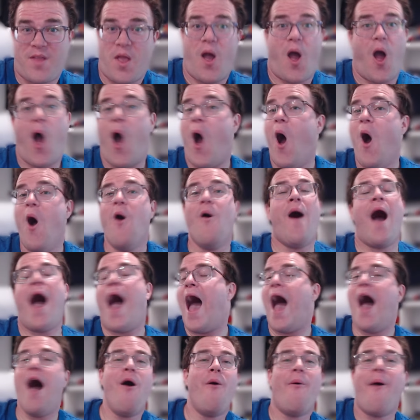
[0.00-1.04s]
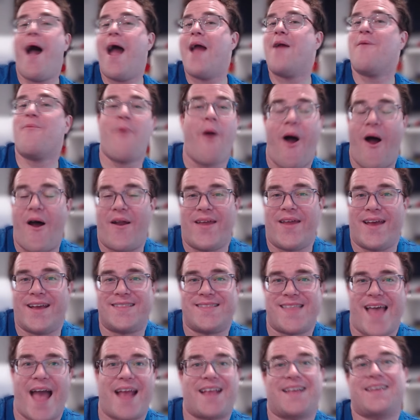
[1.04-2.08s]
Oh, how
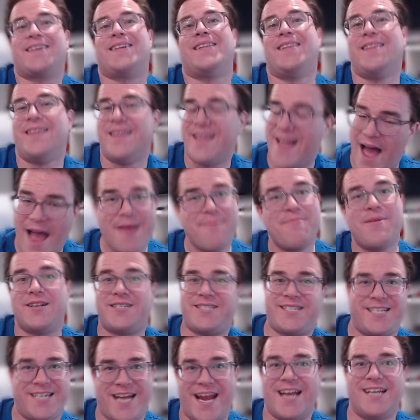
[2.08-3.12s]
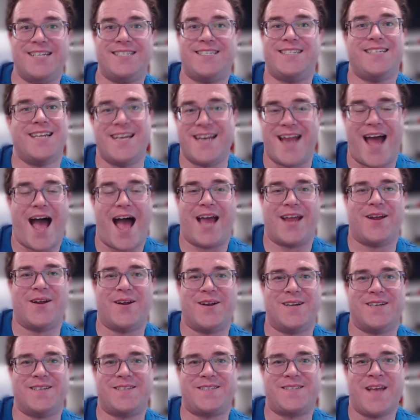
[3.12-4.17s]
ironic that climate change
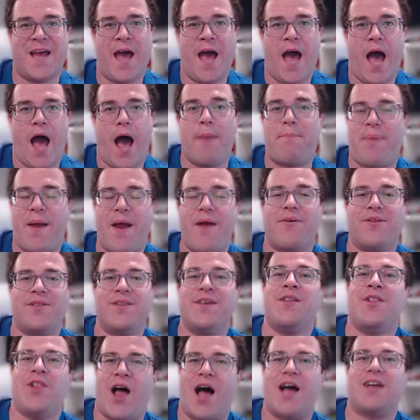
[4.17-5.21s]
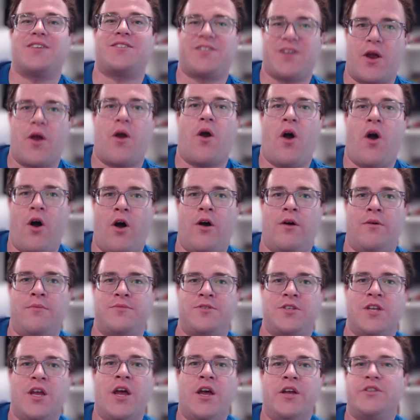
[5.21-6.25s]
deniers apparently lost their
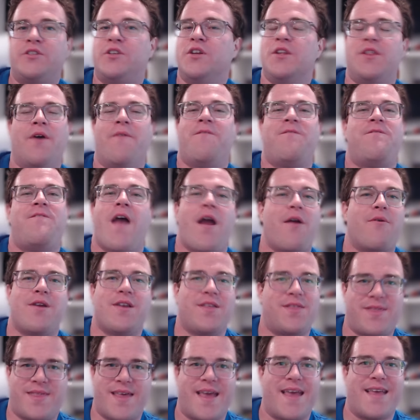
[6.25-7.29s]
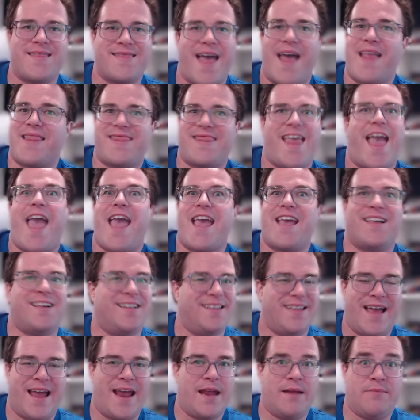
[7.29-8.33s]
homes to the very thing that they
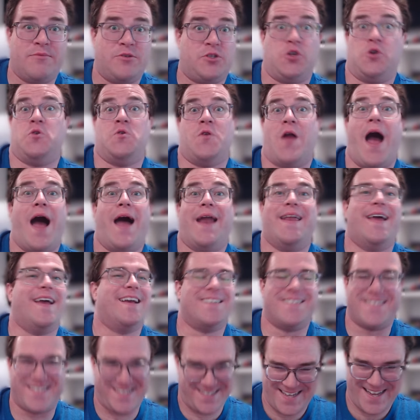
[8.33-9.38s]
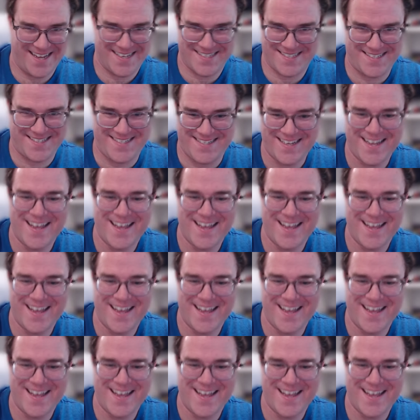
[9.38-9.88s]
claim do not exist.